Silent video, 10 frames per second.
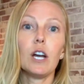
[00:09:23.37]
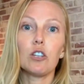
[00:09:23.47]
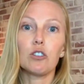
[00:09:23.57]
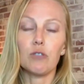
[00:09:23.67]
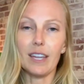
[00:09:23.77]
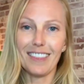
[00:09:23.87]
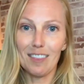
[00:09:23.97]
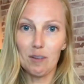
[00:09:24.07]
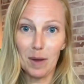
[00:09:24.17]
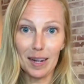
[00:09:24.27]
strengthen
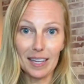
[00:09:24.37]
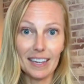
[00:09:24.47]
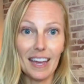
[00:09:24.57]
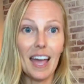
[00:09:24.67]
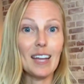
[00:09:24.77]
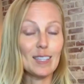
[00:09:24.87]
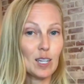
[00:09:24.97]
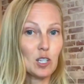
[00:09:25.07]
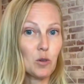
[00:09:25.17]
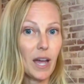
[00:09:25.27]
their body in
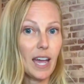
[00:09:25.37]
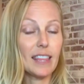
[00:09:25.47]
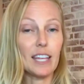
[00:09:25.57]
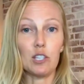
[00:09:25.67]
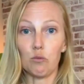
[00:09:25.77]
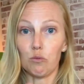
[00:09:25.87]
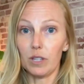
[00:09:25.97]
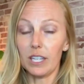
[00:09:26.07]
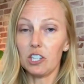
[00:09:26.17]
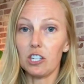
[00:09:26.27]
such a way that is
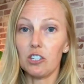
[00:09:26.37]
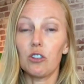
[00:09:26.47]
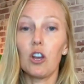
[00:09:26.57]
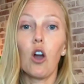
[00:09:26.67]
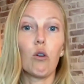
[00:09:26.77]
really gentle,